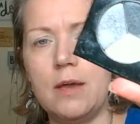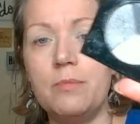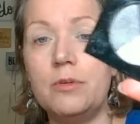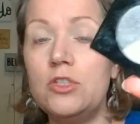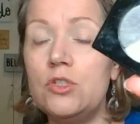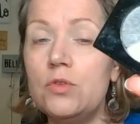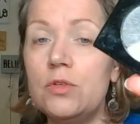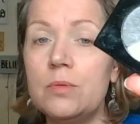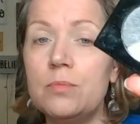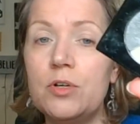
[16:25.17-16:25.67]

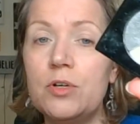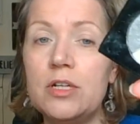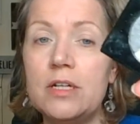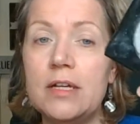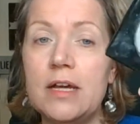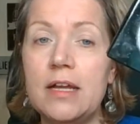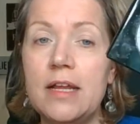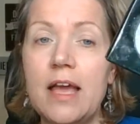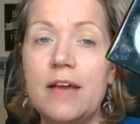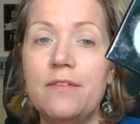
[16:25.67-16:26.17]
But you can put it
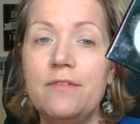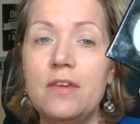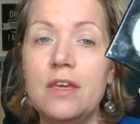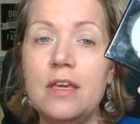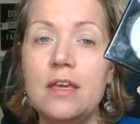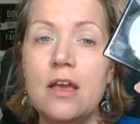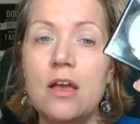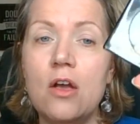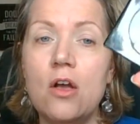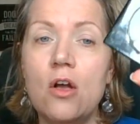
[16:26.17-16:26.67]
on
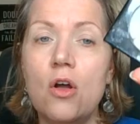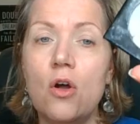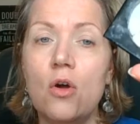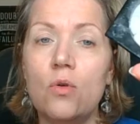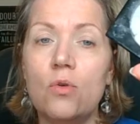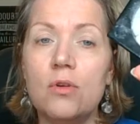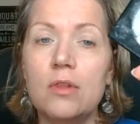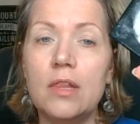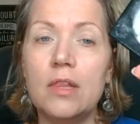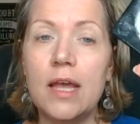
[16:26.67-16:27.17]
heavy
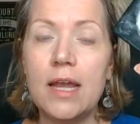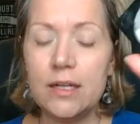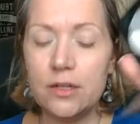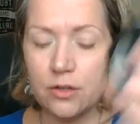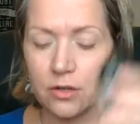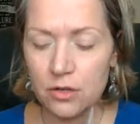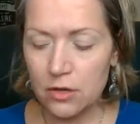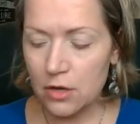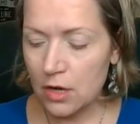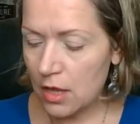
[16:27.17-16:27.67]
or
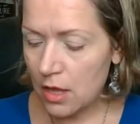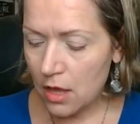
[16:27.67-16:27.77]
lighter.